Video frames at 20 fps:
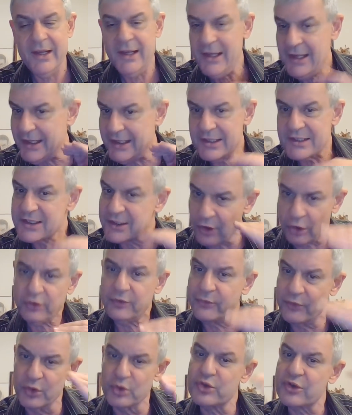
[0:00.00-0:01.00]
He is not
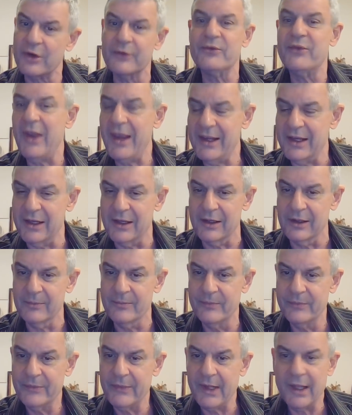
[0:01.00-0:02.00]
future faking.
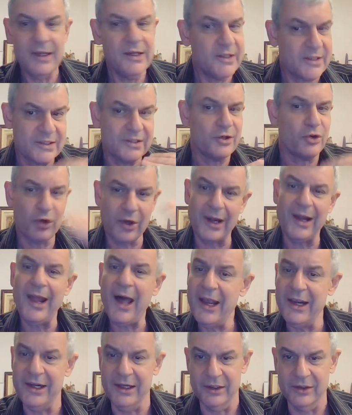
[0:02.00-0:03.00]
He is not
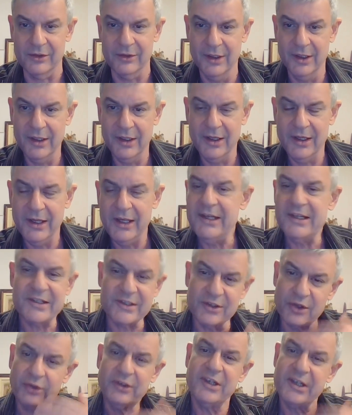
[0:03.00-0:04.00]
lying. He
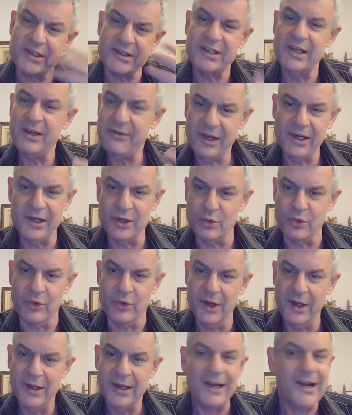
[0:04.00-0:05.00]
is not deceiving
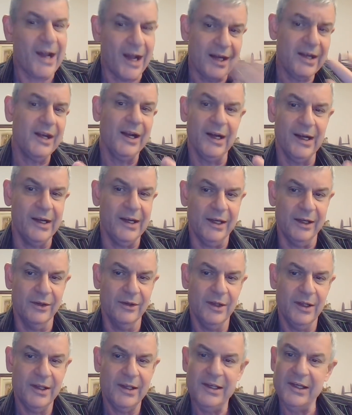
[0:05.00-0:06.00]
you
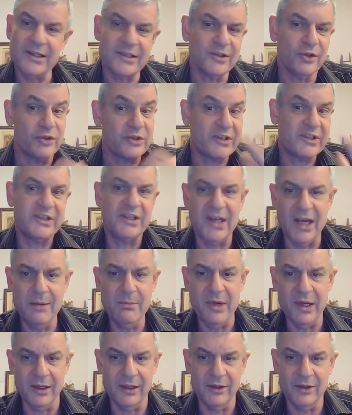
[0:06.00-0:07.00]
cunningly. He is not
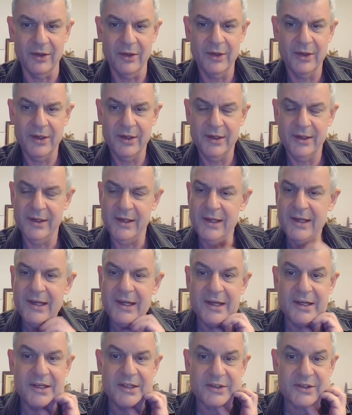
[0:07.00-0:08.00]
scheming.
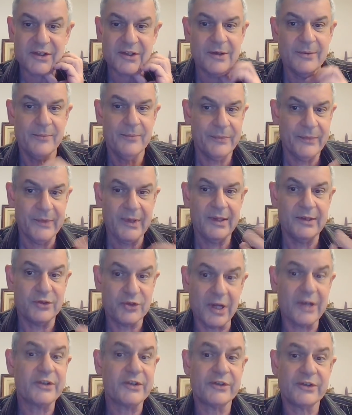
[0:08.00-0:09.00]
He is
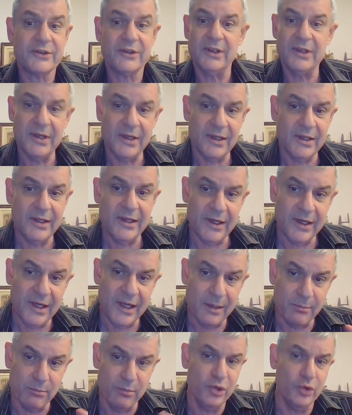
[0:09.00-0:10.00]
just
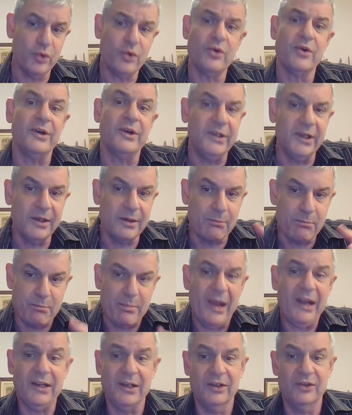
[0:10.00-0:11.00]
immured and
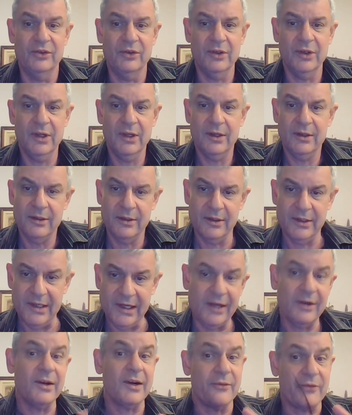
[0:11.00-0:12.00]
embedded
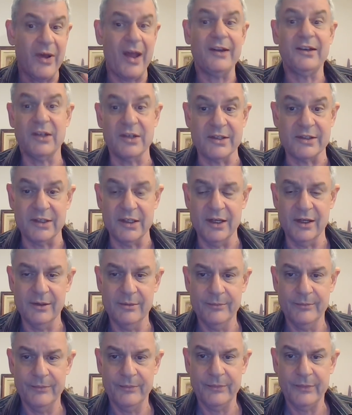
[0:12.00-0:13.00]
in a fantasy,
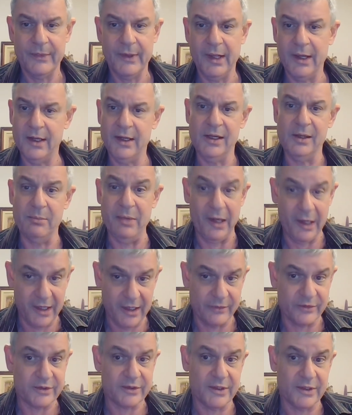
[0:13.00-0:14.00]
and he
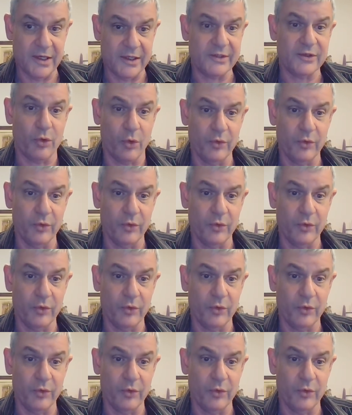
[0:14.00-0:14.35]
believes his